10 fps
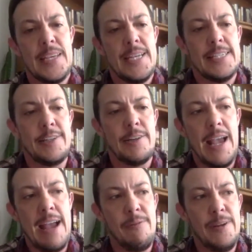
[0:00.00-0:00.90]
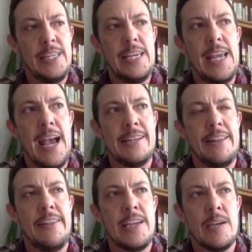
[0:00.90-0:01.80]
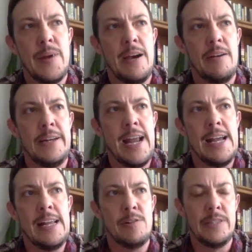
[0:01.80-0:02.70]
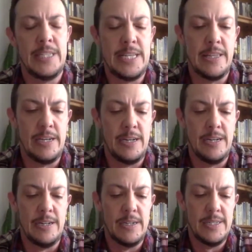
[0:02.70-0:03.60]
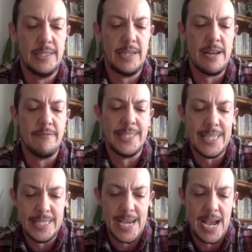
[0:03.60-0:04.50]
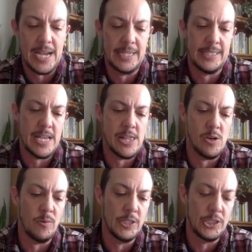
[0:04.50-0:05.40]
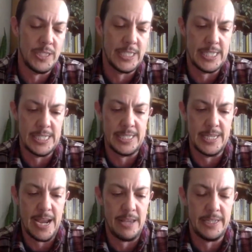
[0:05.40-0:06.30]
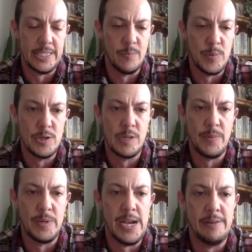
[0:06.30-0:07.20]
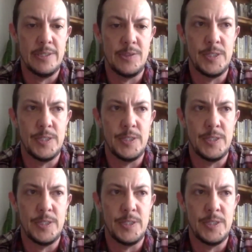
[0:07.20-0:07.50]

So I really had to think about not only their kind of syntax and their word choices and how they spoke, but I was